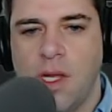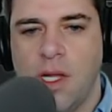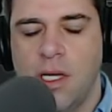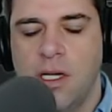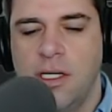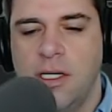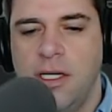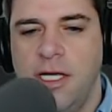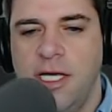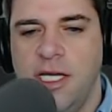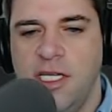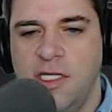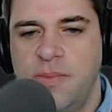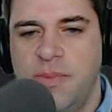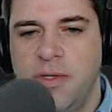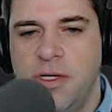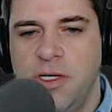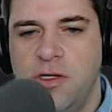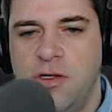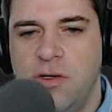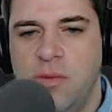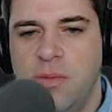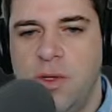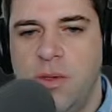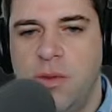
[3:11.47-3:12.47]
DSP
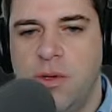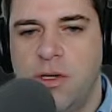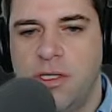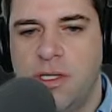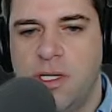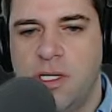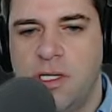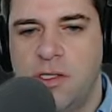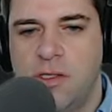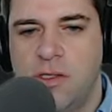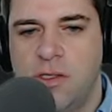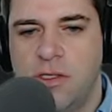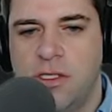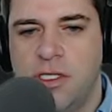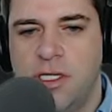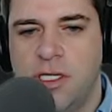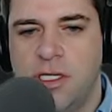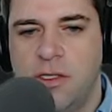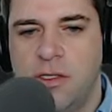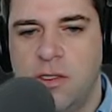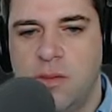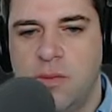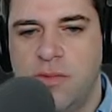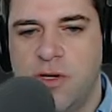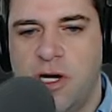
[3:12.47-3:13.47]
should be what? Digital
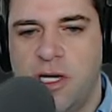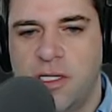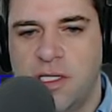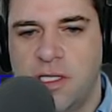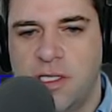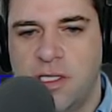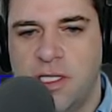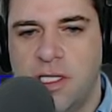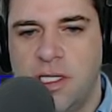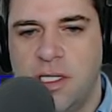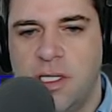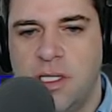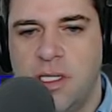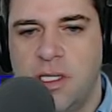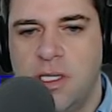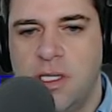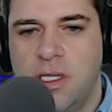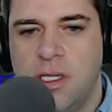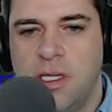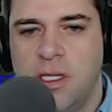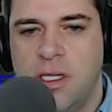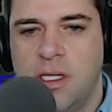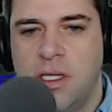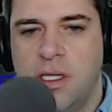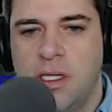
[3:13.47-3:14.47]
signal processing.
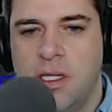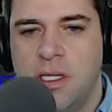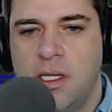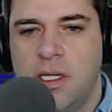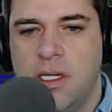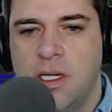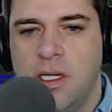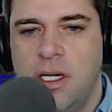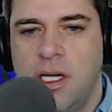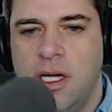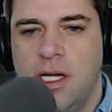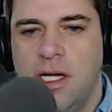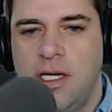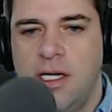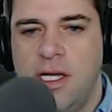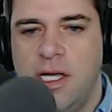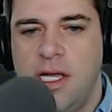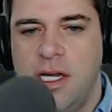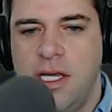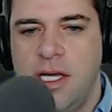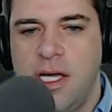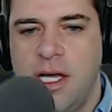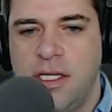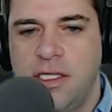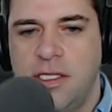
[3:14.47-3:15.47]
A
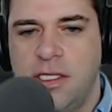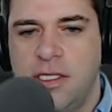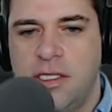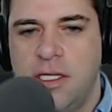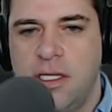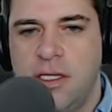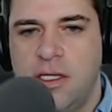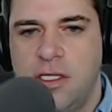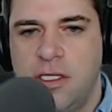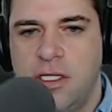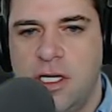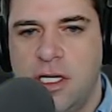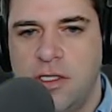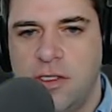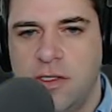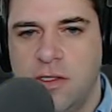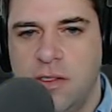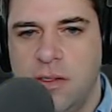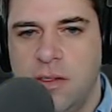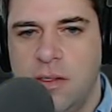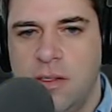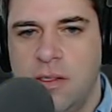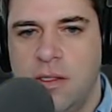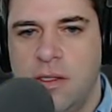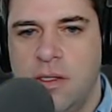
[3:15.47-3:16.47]
DDS synthesizer.
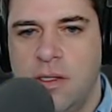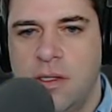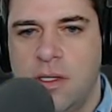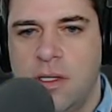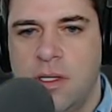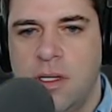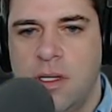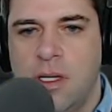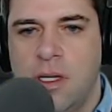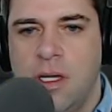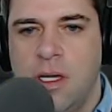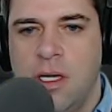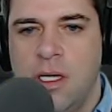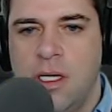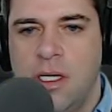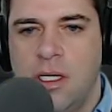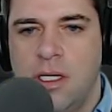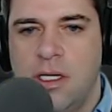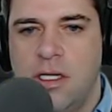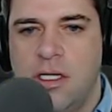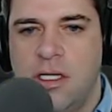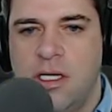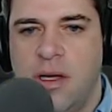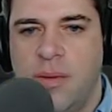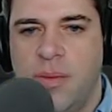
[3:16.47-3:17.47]

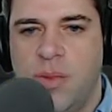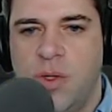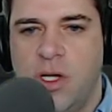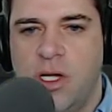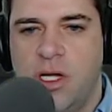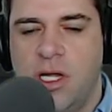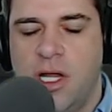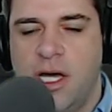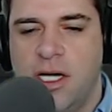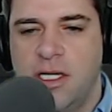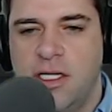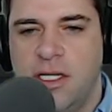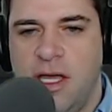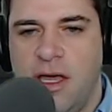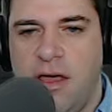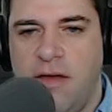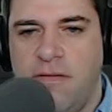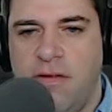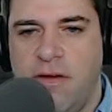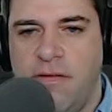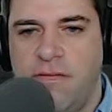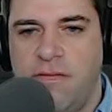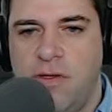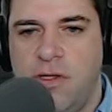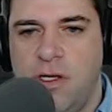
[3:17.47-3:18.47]
Double clocked
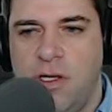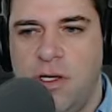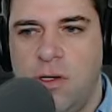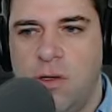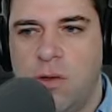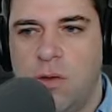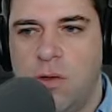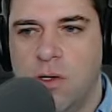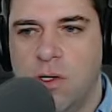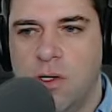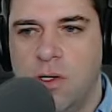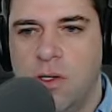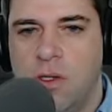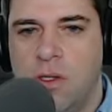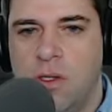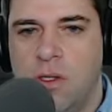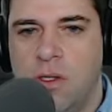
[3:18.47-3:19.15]
FFT core.